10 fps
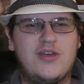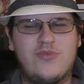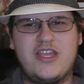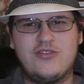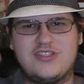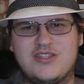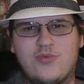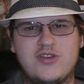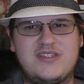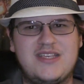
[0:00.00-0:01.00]
He uses the
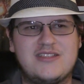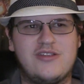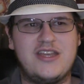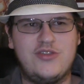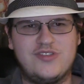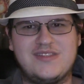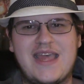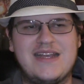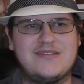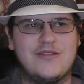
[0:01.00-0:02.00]
word sizzle and uses
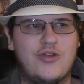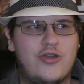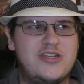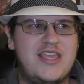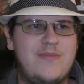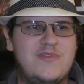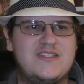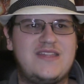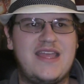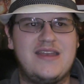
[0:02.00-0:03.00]
that as a lure to keep the
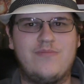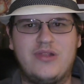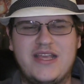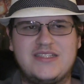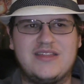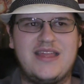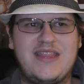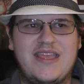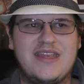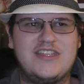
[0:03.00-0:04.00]
stand in place so that
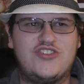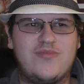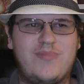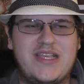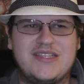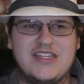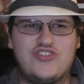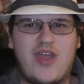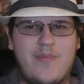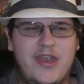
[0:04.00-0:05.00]
they can basically
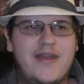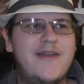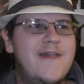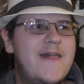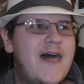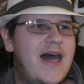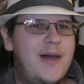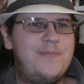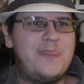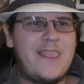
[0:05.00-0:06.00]
trap it.
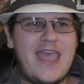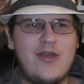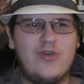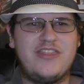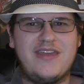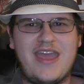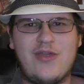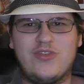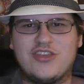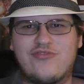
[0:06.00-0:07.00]
And with
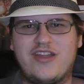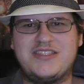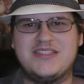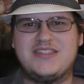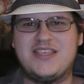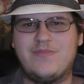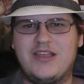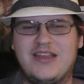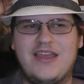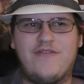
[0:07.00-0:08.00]
the crisis
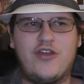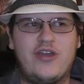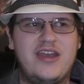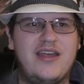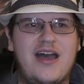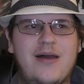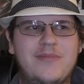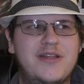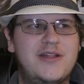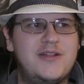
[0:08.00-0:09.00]
seemingly averted,
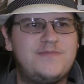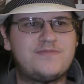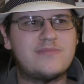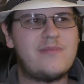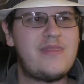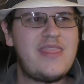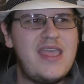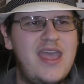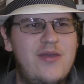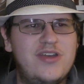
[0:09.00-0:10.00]

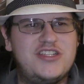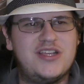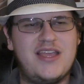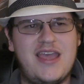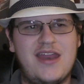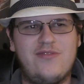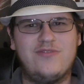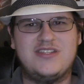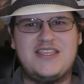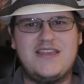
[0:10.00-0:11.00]

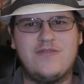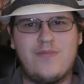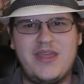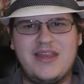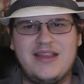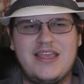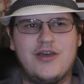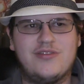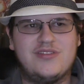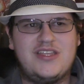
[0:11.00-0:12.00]
he immediately
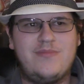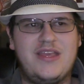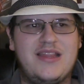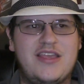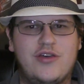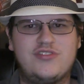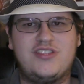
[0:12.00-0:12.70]
goes